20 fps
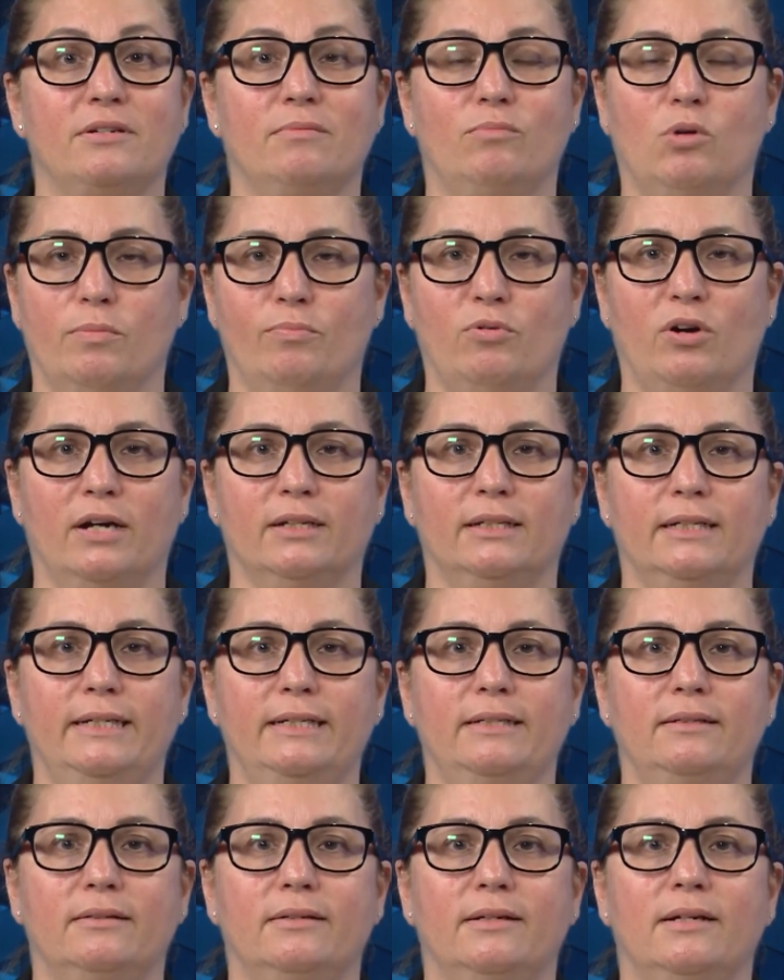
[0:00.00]
more
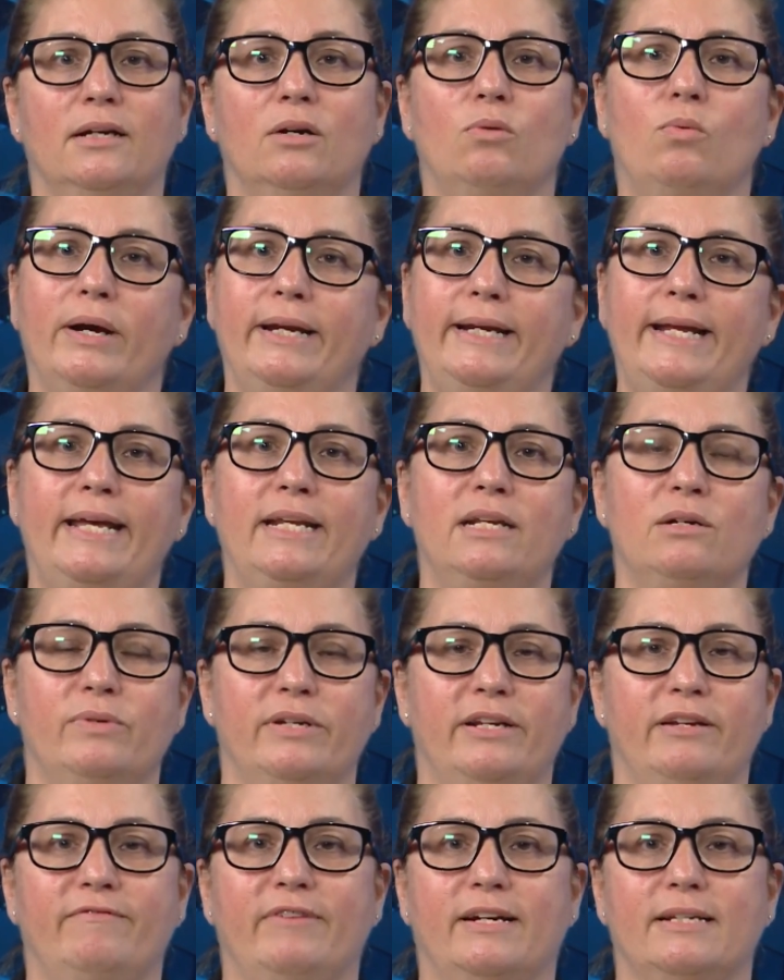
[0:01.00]
broadly, why NATO
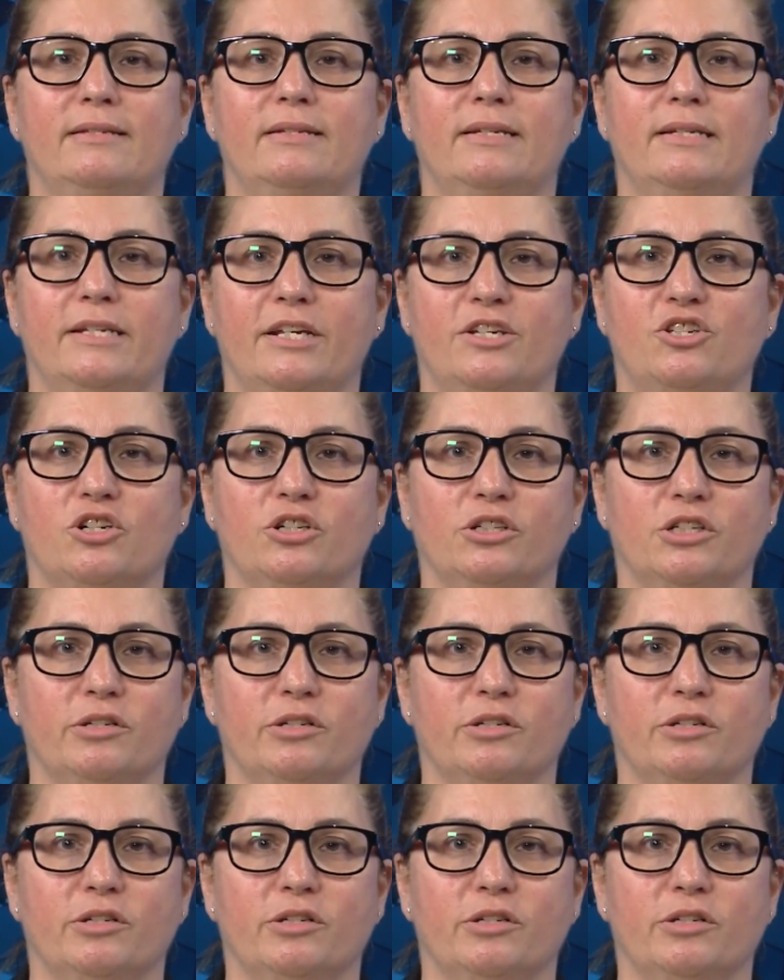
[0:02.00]
would invest in digital